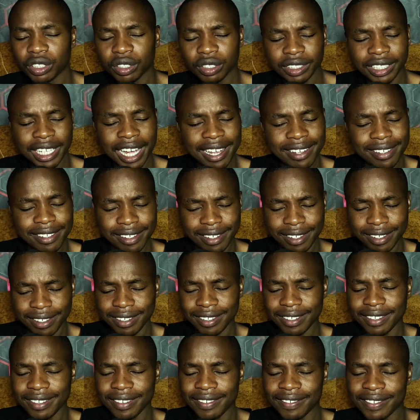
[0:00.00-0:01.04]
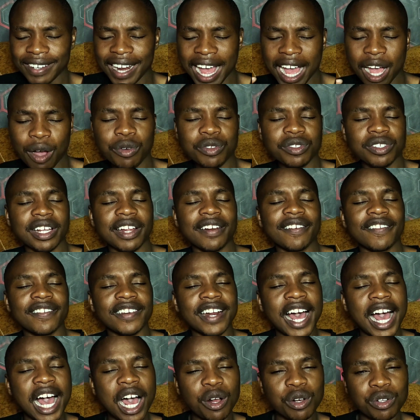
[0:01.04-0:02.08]
just rounds and
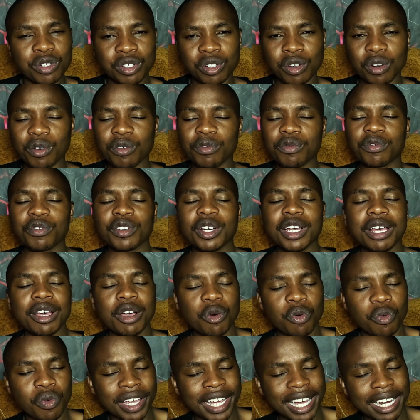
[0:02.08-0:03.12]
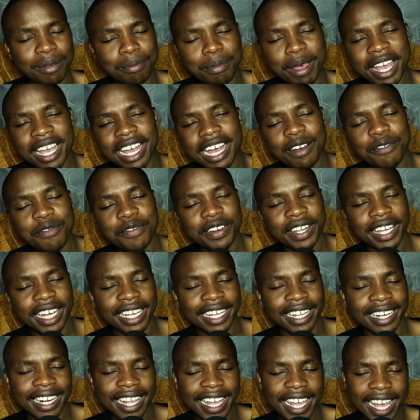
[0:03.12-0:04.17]
rounds of we can make Africa
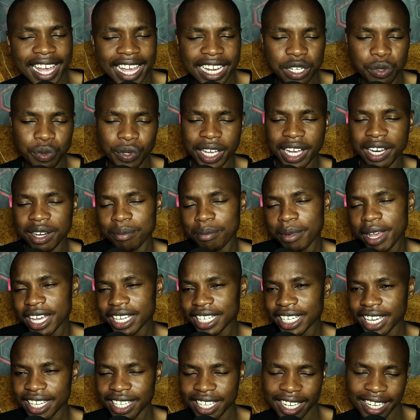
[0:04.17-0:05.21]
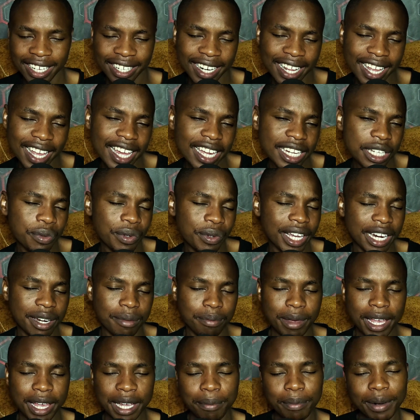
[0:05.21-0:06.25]
great, we can make Kenya great, we
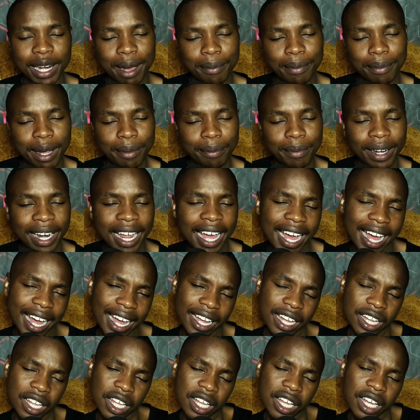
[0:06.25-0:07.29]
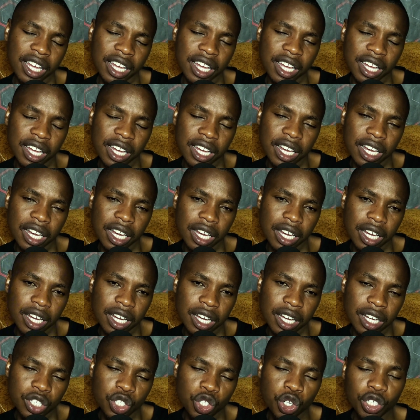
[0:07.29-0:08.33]
can make blah blah blah.
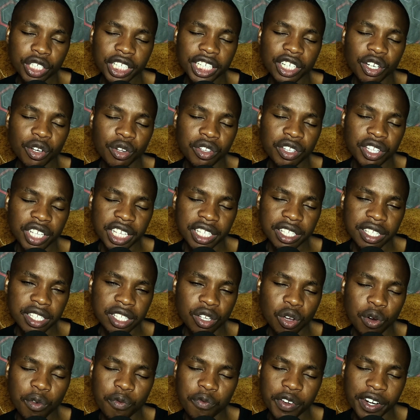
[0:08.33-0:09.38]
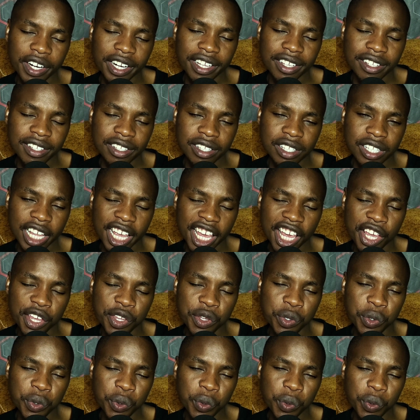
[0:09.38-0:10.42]
Talking on this conference,
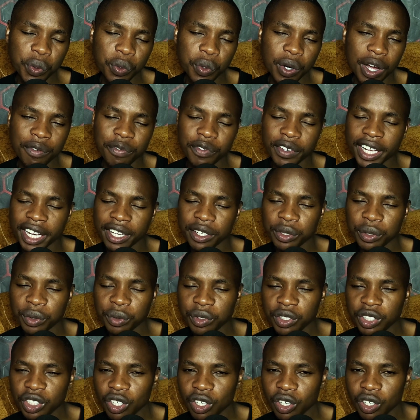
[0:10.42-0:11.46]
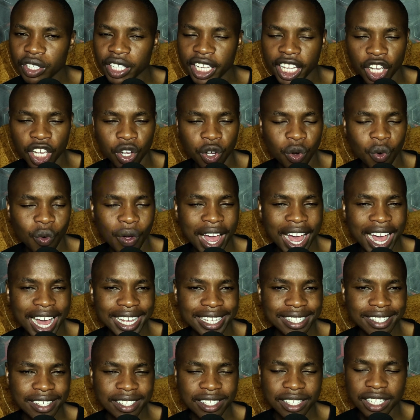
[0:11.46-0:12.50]
AU, African Union,
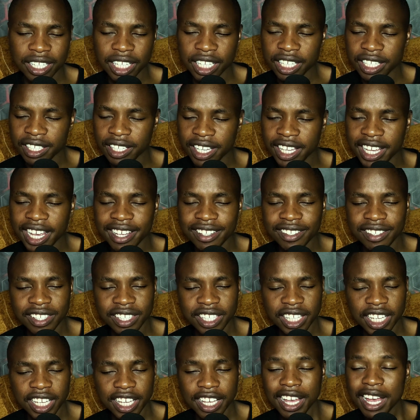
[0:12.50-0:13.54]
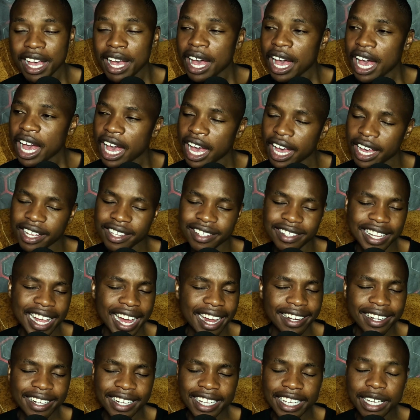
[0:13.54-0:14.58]
ECOWAS, EAC,
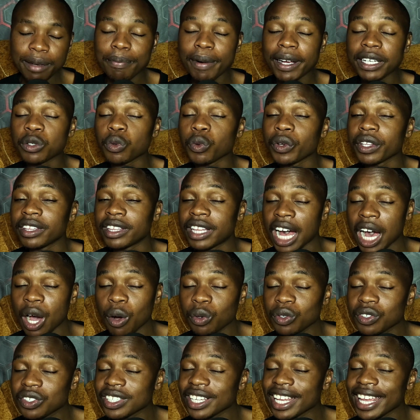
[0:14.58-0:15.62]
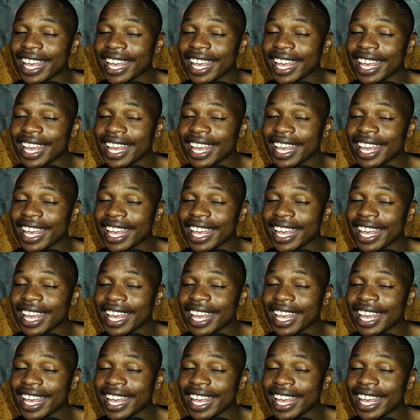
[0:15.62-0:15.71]
SADC, but without